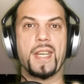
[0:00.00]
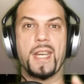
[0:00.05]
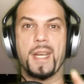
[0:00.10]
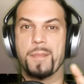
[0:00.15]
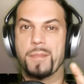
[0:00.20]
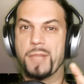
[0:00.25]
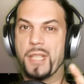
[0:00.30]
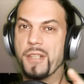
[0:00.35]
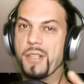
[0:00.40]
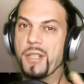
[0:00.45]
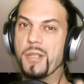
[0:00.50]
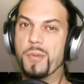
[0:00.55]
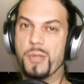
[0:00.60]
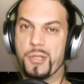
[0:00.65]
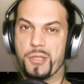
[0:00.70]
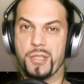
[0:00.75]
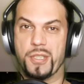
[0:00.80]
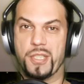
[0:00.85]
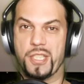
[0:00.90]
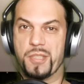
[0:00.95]
I'm not only
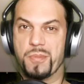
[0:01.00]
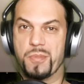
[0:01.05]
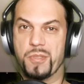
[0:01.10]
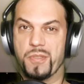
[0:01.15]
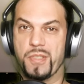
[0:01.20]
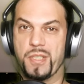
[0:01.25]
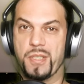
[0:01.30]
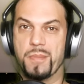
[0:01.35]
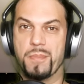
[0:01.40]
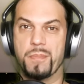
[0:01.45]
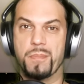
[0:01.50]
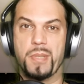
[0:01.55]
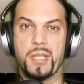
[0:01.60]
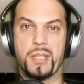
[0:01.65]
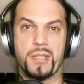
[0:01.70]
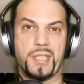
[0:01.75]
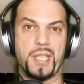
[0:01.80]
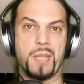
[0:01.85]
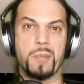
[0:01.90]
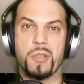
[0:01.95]
watching this movie
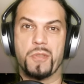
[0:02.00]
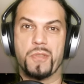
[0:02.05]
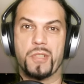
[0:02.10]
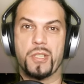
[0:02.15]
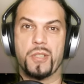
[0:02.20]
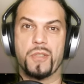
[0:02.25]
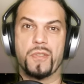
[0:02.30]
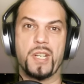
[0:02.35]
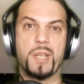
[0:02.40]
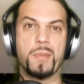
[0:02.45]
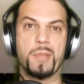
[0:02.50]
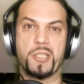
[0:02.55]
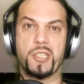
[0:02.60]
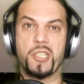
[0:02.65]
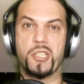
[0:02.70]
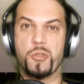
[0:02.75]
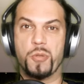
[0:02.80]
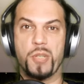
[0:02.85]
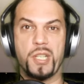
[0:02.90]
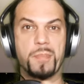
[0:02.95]
because I'm overall very much
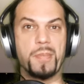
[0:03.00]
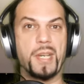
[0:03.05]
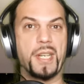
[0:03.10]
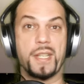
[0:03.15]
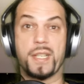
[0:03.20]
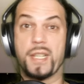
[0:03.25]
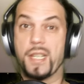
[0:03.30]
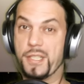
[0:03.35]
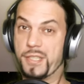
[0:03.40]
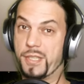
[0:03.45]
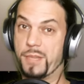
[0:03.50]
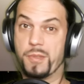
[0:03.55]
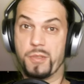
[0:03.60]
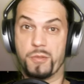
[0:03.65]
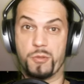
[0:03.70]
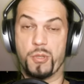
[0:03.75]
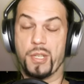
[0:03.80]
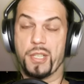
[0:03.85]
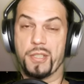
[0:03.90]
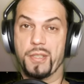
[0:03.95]
intrigued by the concept
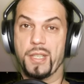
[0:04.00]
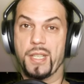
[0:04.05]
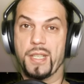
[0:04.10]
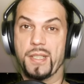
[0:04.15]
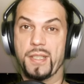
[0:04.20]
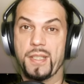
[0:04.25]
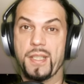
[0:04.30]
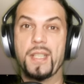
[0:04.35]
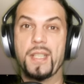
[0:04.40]
of Dracula,